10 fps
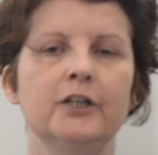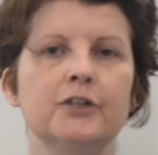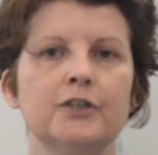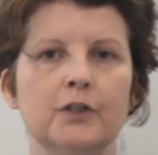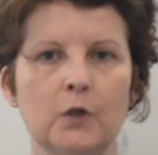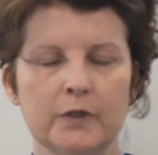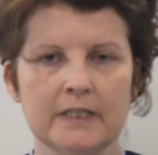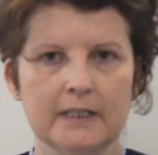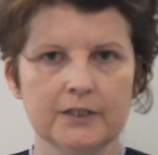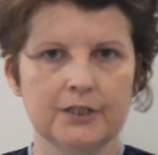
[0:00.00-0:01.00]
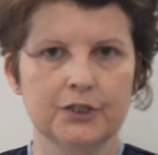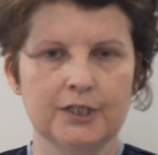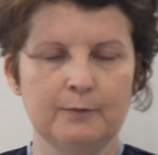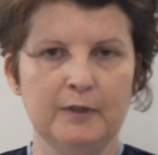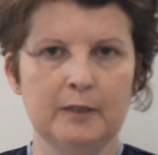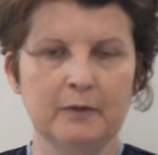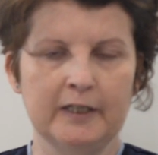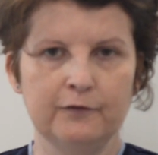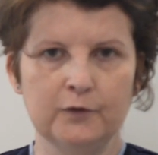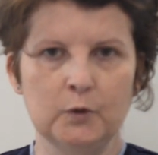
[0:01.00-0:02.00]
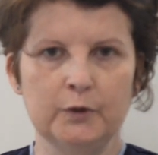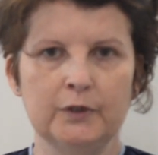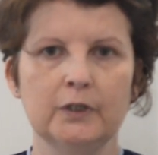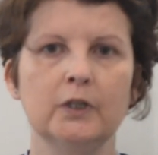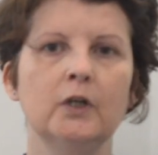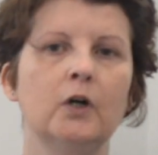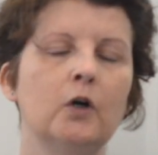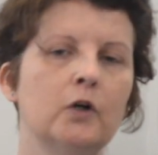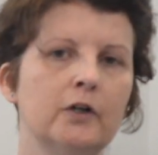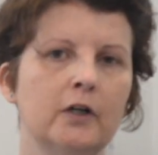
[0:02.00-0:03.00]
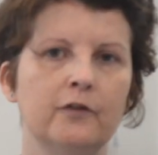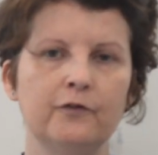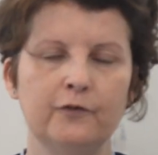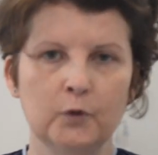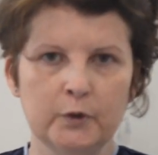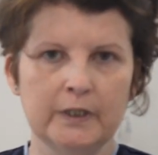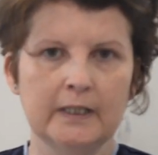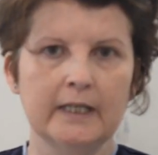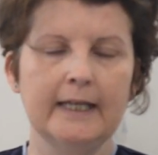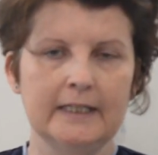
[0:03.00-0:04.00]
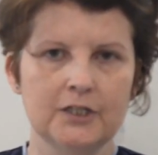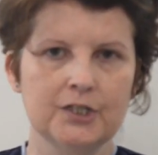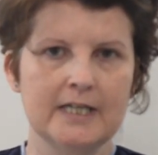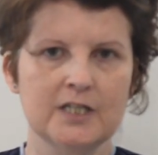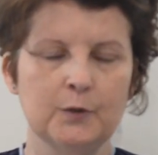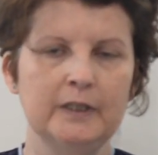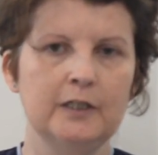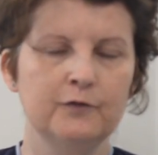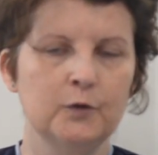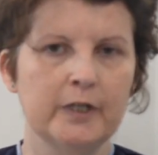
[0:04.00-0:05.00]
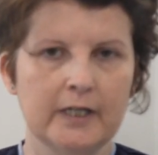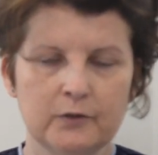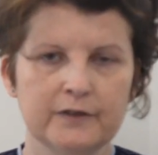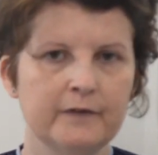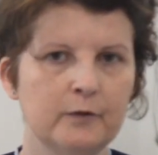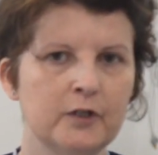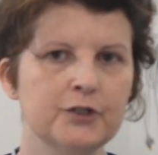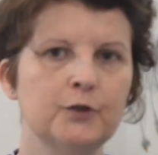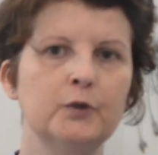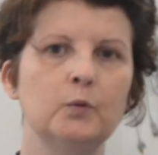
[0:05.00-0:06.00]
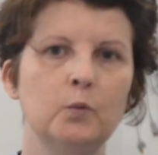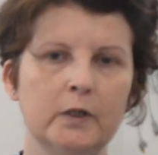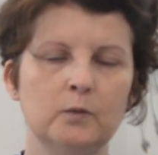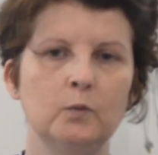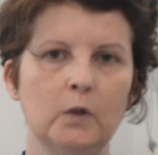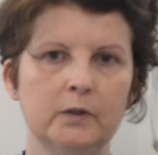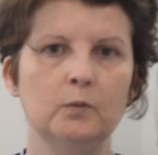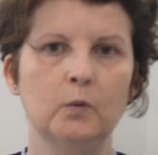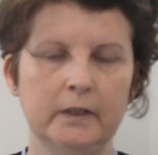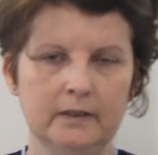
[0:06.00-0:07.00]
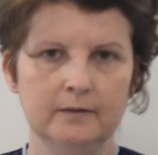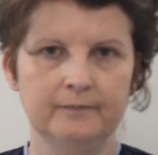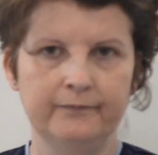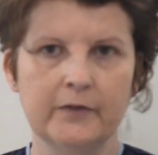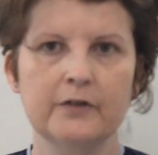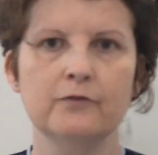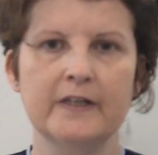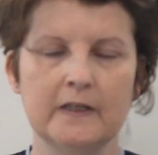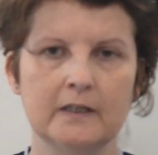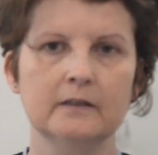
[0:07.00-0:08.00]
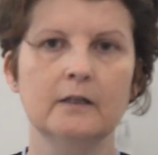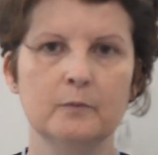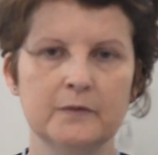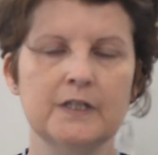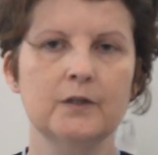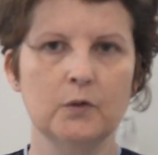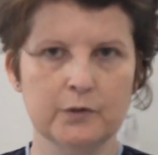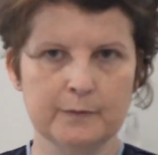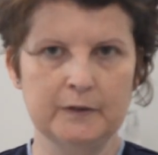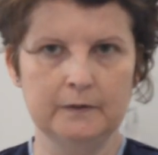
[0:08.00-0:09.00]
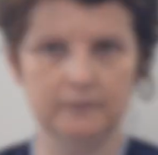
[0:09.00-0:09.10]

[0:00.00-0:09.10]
to contact your GP by phone or phone NHS 24 out of hours on 111 rather than come to the hospital.